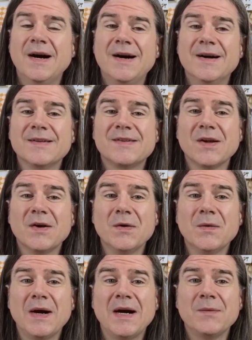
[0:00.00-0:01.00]

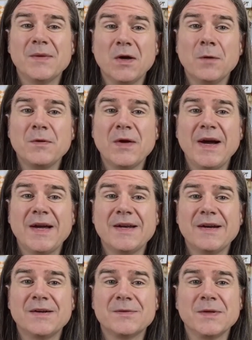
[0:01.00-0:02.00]
So we hope you had
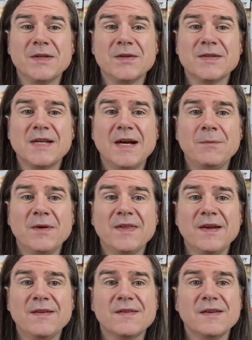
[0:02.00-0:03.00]
a really good time with us.